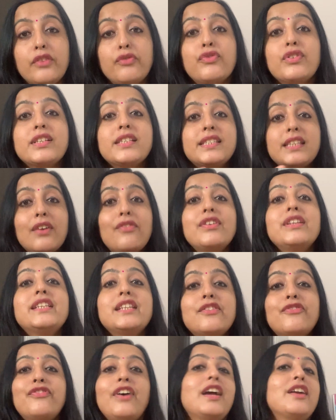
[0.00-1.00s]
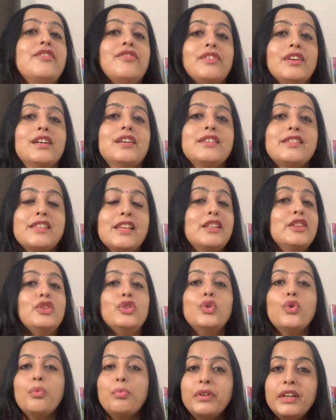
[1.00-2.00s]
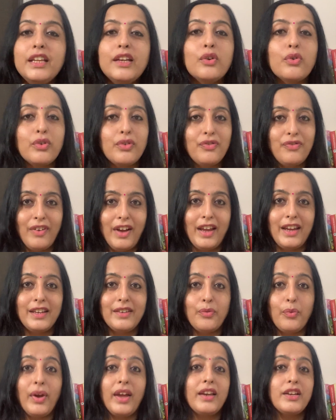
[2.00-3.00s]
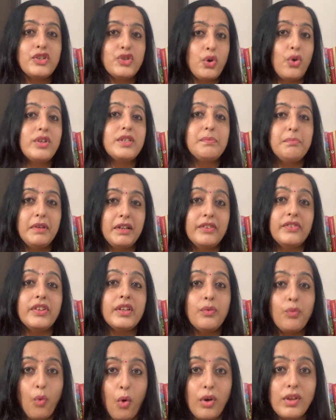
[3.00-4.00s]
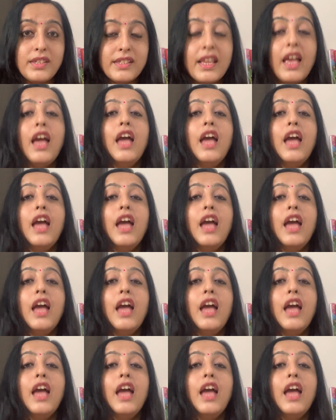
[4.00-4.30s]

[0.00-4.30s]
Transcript: for 75 years nobody could find where George Mallory was.